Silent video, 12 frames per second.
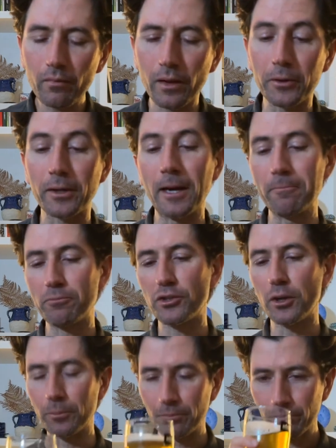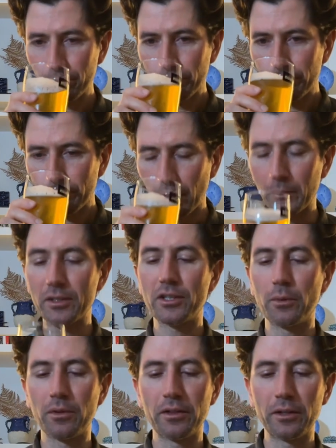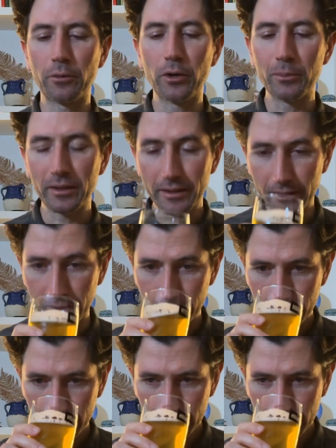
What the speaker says: Okay, so I'm going to start with the aroma here.